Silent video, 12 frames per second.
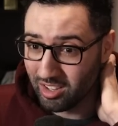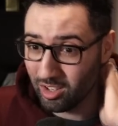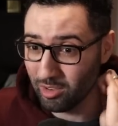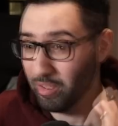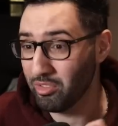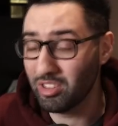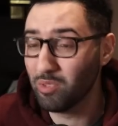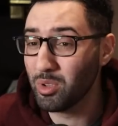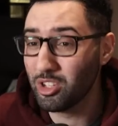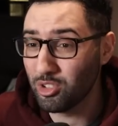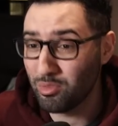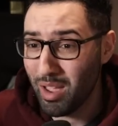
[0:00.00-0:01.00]
of everything we
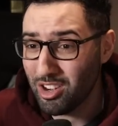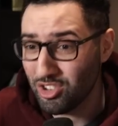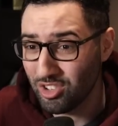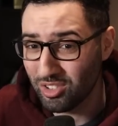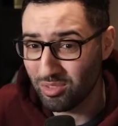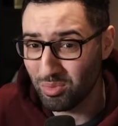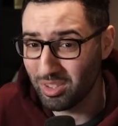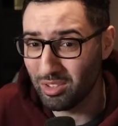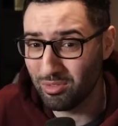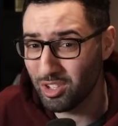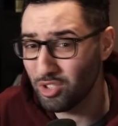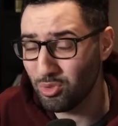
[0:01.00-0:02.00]
just mentioned with
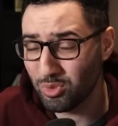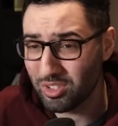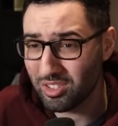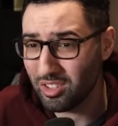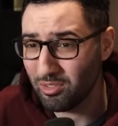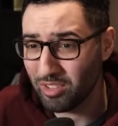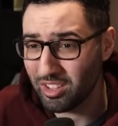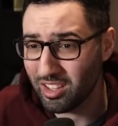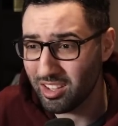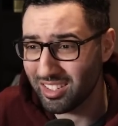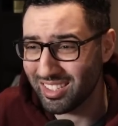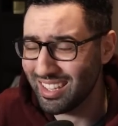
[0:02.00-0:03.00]
the visuals and stuff like
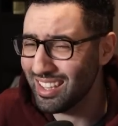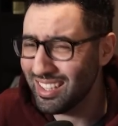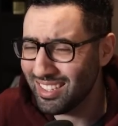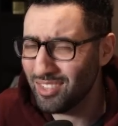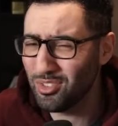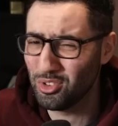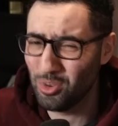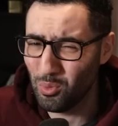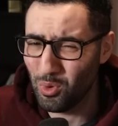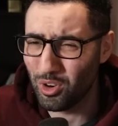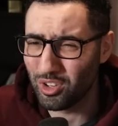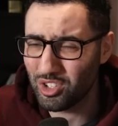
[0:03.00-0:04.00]
that. It's easier to
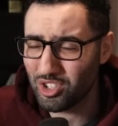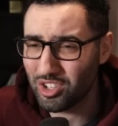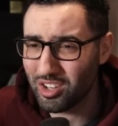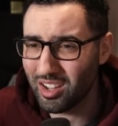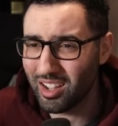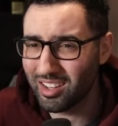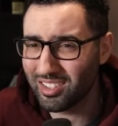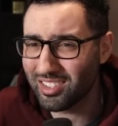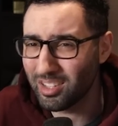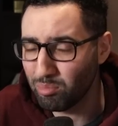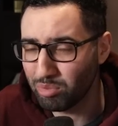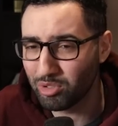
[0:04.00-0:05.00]
watch and it's
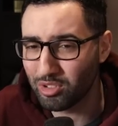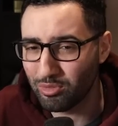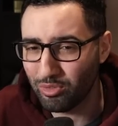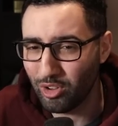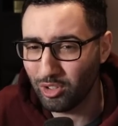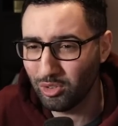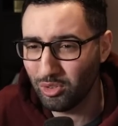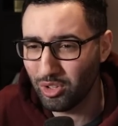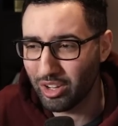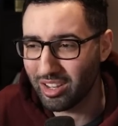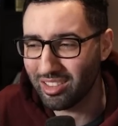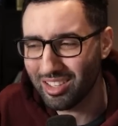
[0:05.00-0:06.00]
simpler to follow,
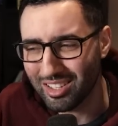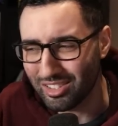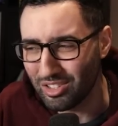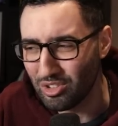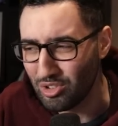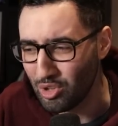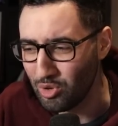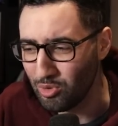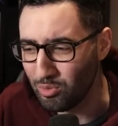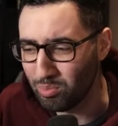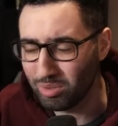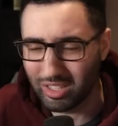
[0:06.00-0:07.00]
and I think it's
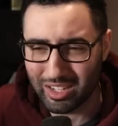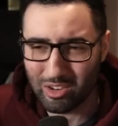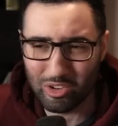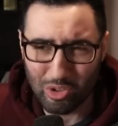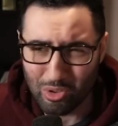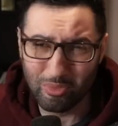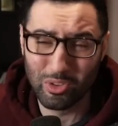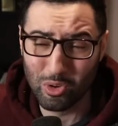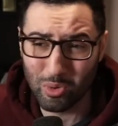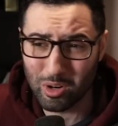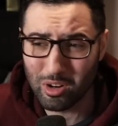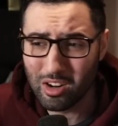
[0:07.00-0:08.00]
new player, new
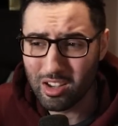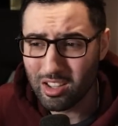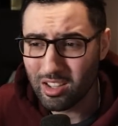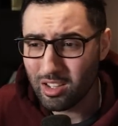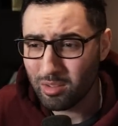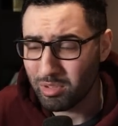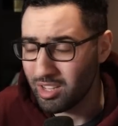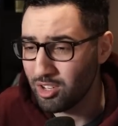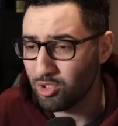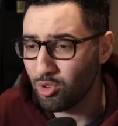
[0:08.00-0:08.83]
viewer, yeah. potential